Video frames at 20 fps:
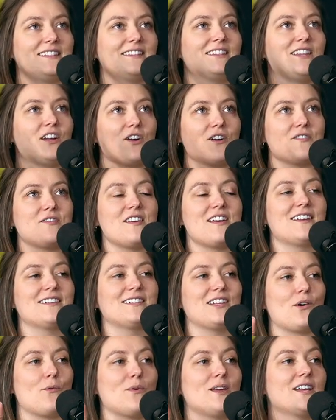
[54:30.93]
are things
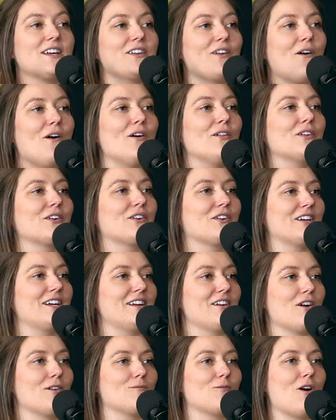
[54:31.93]
that we can all
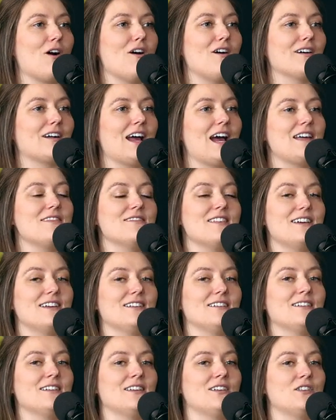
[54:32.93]
agree are wrong, and
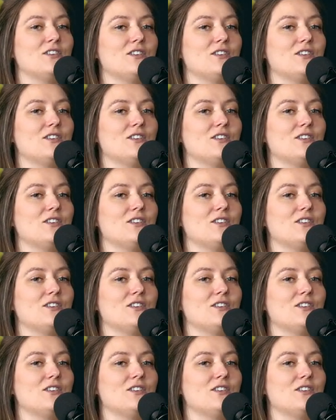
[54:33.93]
then